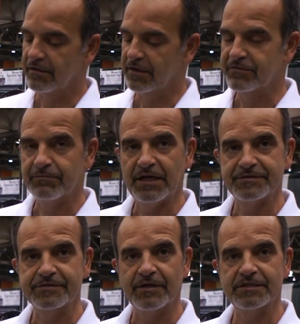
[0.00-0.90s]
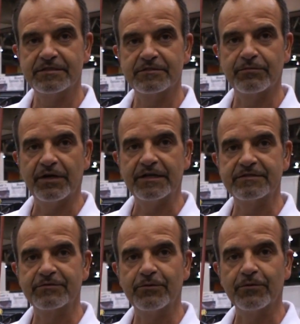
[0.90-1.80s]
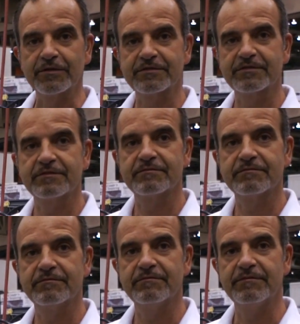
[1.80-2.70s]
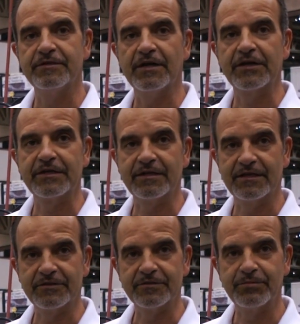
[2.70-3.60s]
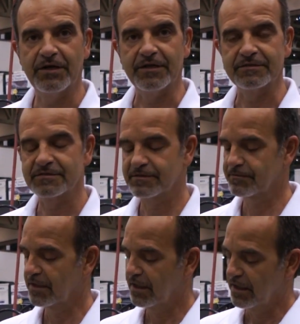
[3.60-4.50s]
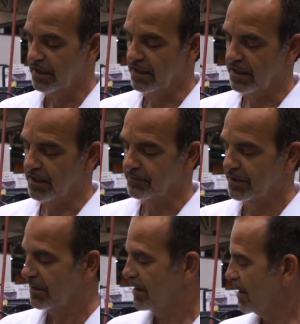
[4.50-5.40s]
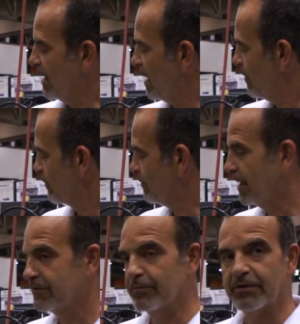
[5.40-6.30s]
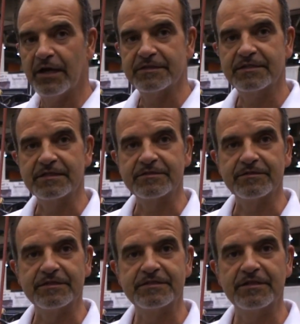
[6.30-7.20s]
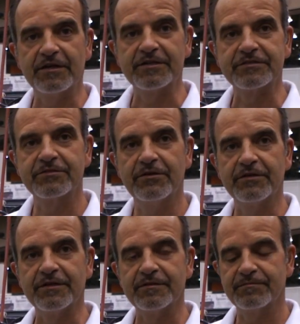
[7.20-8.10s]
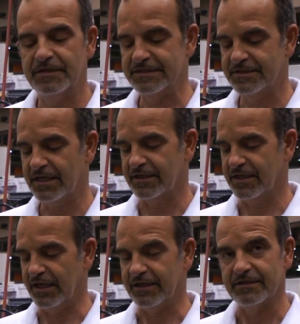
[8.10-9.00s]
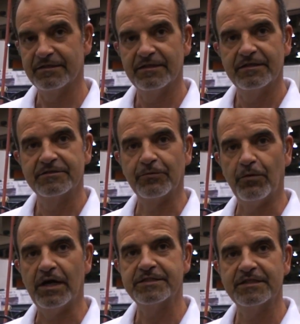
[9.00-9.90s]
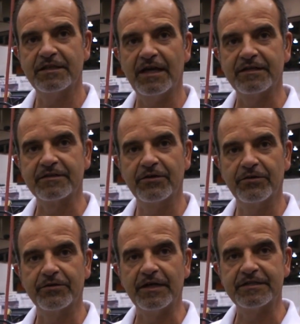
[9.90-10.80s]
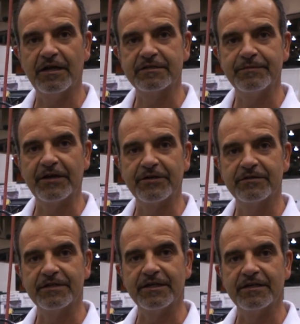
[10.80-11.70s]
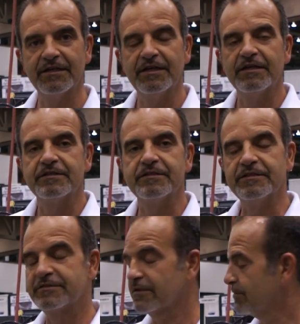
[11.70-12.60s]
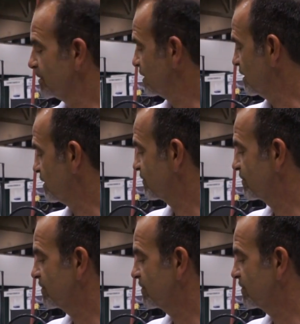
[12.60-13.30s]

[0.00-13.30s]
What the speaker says: If the belt stretches or breaks, of course, you're not going to get good parts. Our microprocessor that's in our controller is dedicated to watching that encoder I talked about earlier to determine if